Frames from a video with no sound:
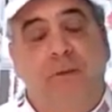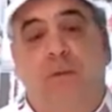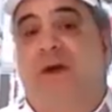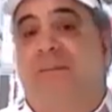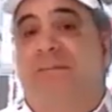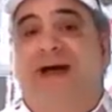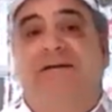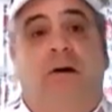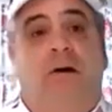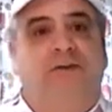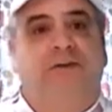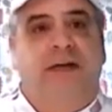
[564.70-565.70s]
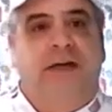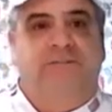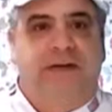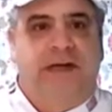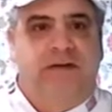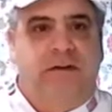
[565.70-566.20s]
one of my all-time
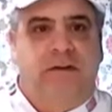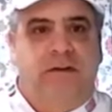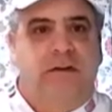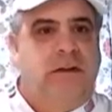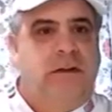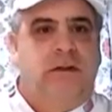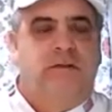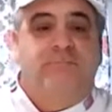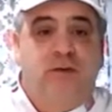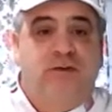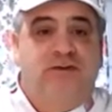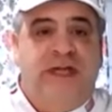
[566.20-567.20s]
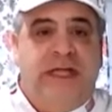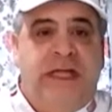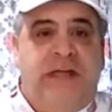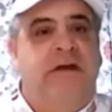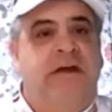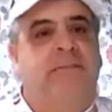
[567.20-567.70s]
favorite foods to
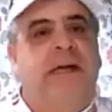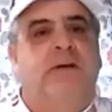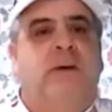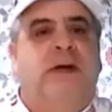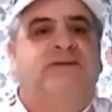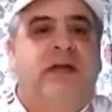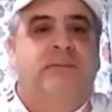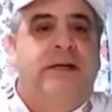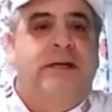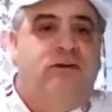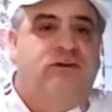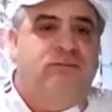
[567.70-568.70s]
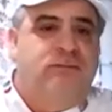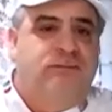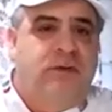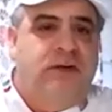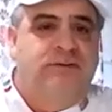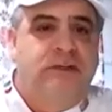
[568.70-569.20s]
eat. If anybody wants to give me a Christmas
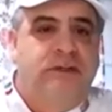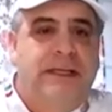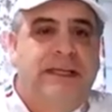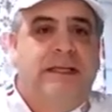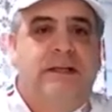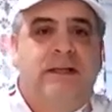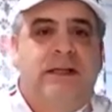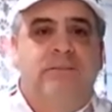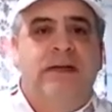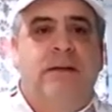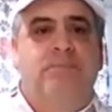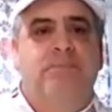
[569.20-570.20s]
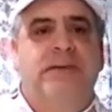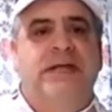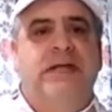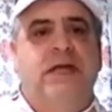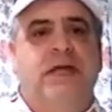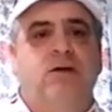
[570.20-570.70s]
present, give me a
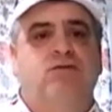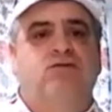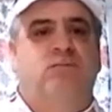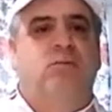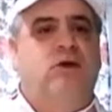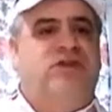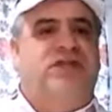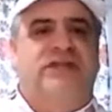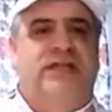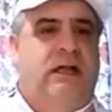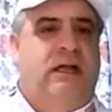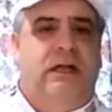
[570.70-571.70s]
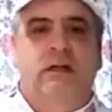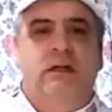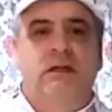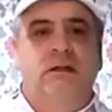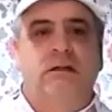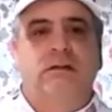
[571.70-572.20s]
big, huge mortadella,
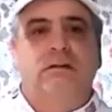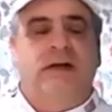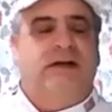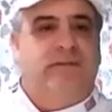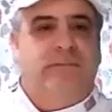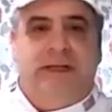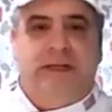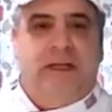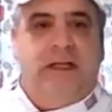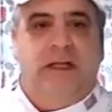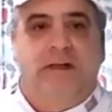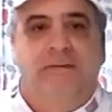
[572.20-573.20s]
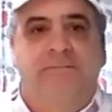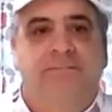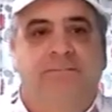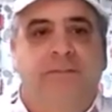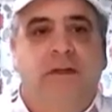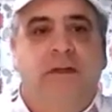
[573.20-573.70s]
right from Italy.
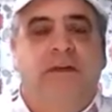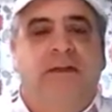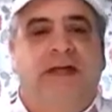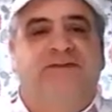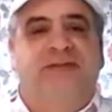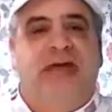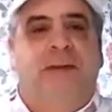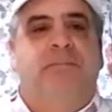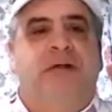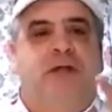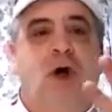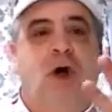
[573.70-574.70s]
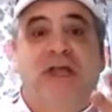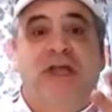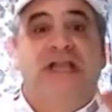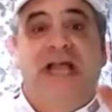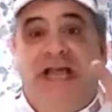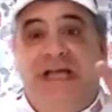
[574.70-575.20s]
That's that
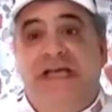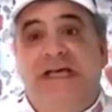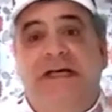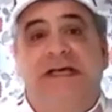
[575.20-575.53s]
bologna-like